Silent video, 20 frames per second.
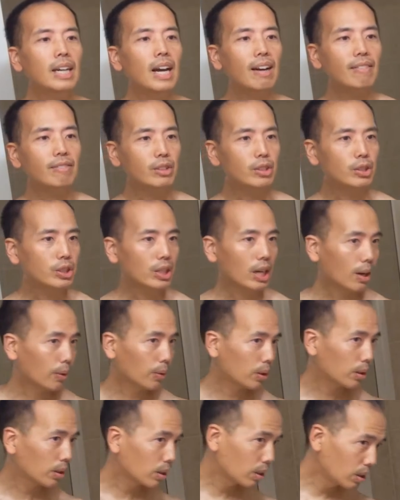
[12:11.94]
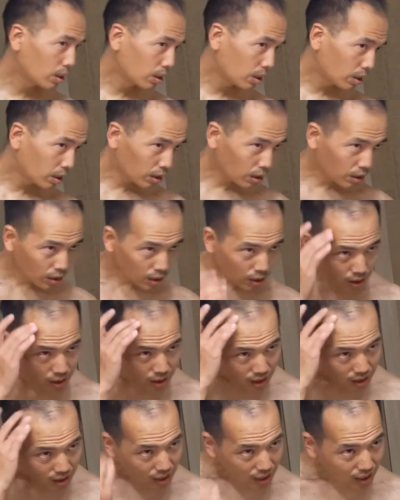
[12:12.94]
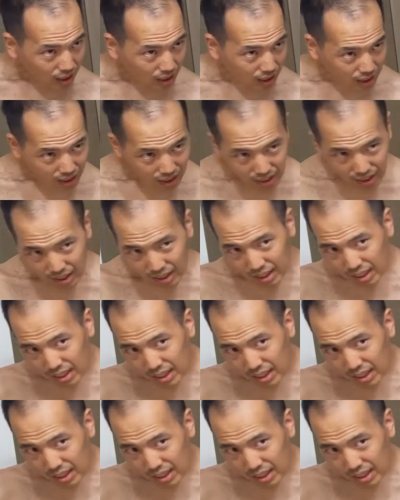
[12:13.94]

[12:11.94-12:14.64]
after a shower. And